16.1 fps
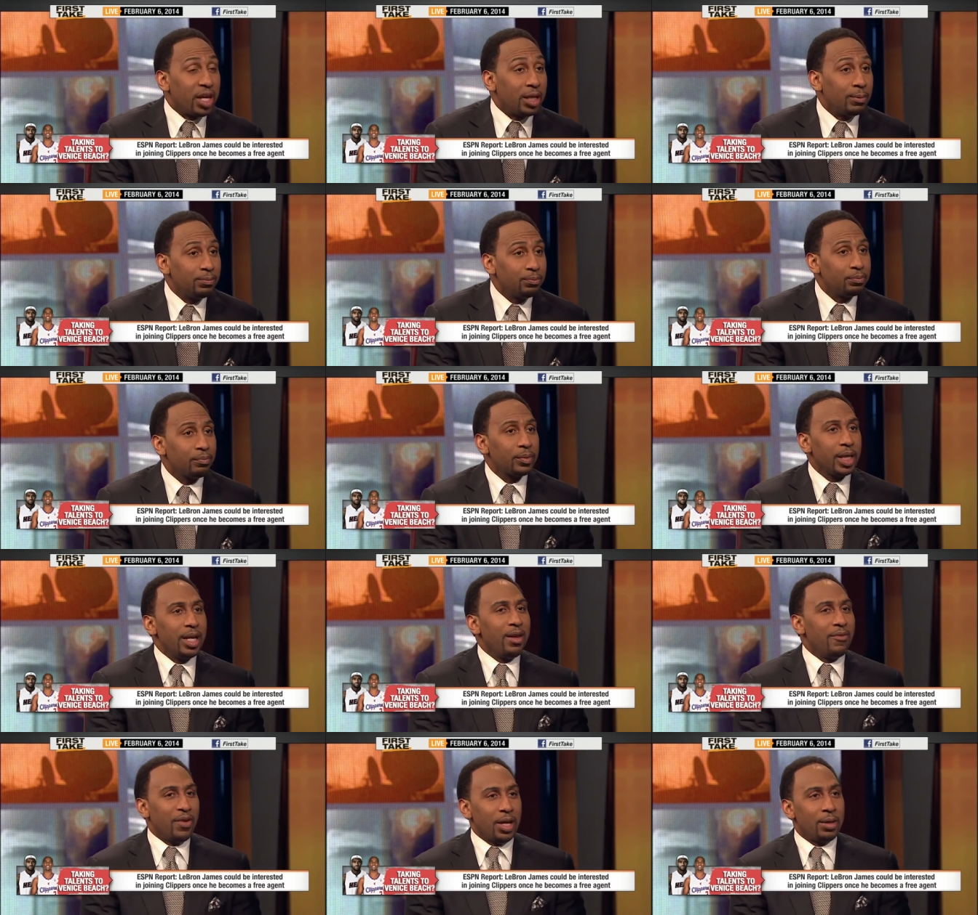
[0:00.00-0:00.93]
Yes. And
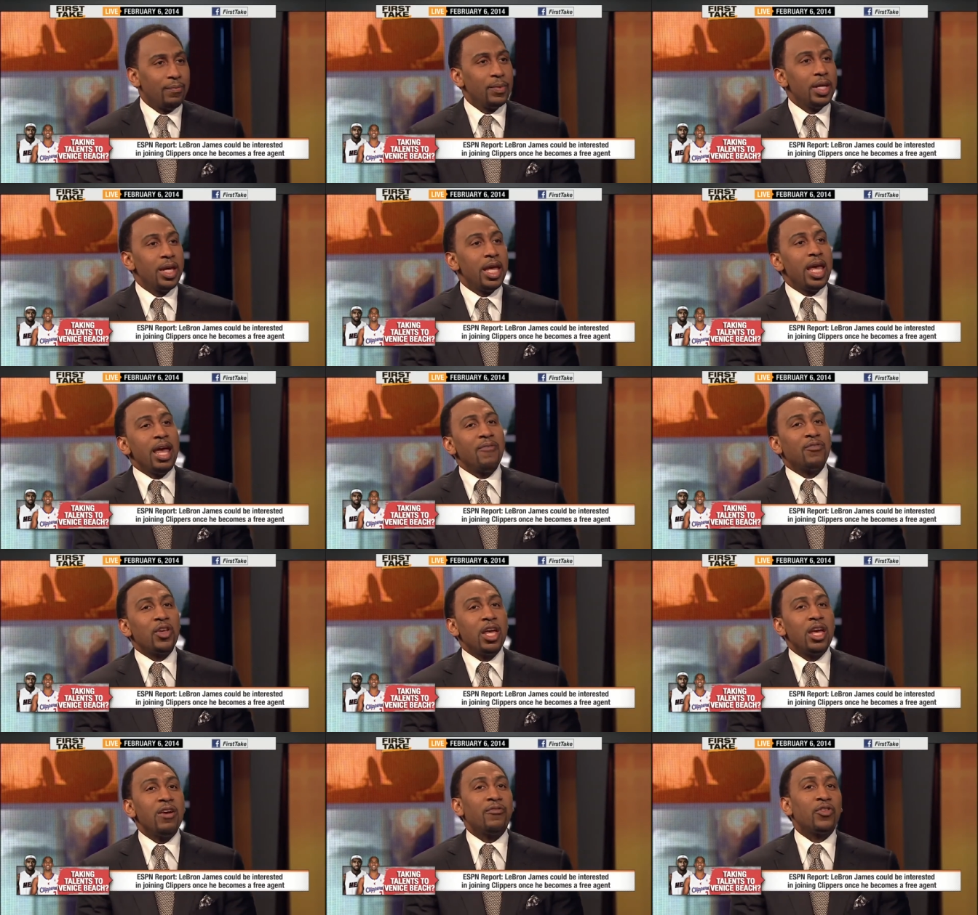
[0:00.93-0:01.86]
if, it, Sign if,
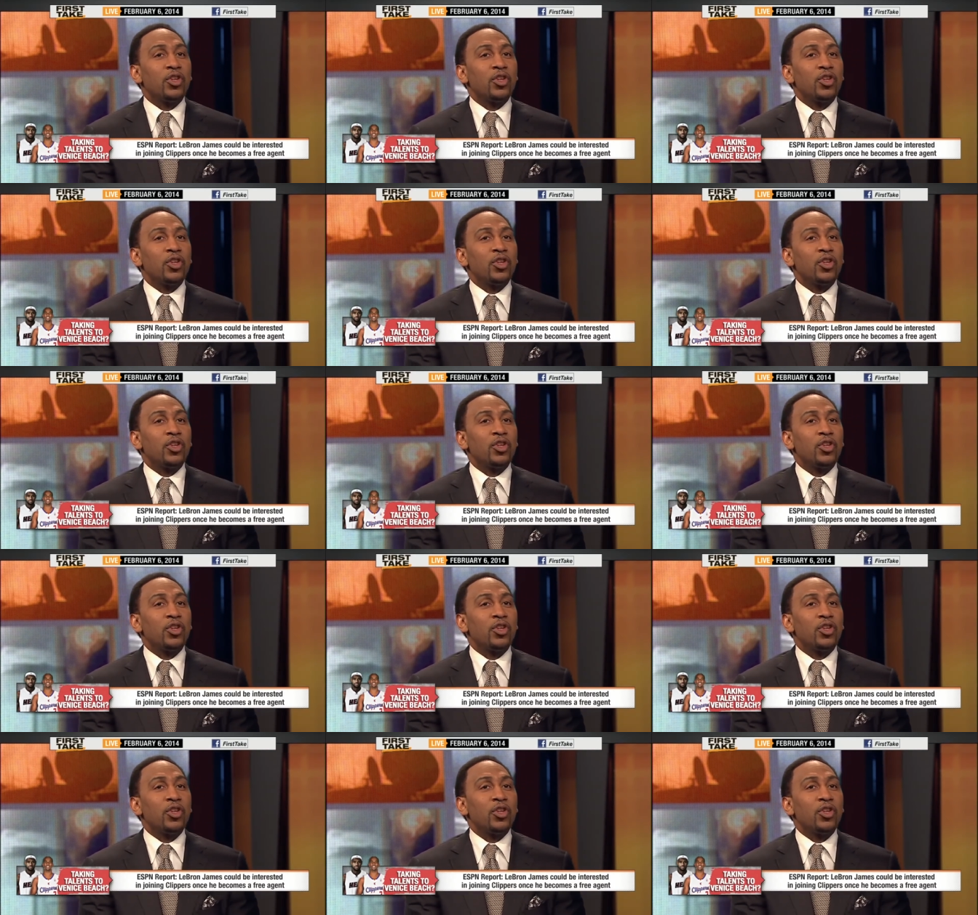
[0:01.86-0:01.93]
trade. if